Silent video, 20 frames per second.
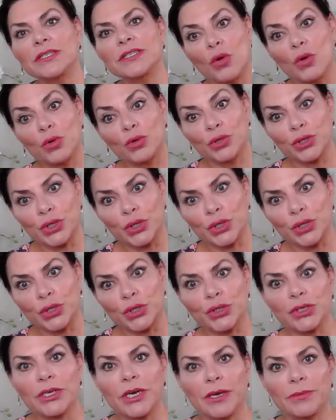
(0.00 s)
older
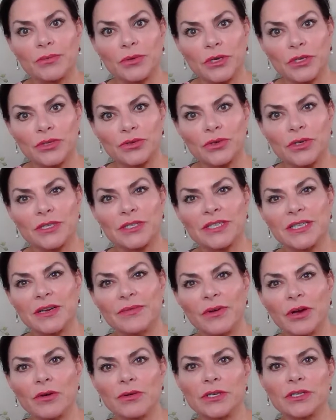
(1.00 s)
type restaurants that have
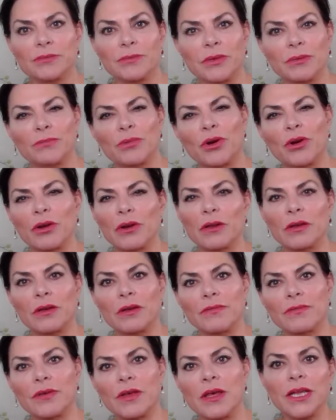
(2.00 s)
always been part
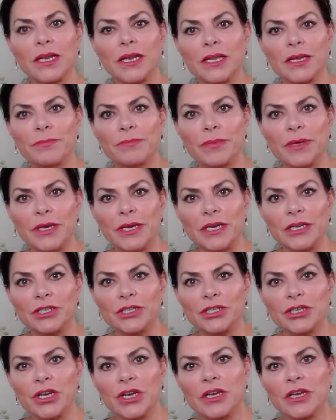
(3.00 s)
of Inlet Beach.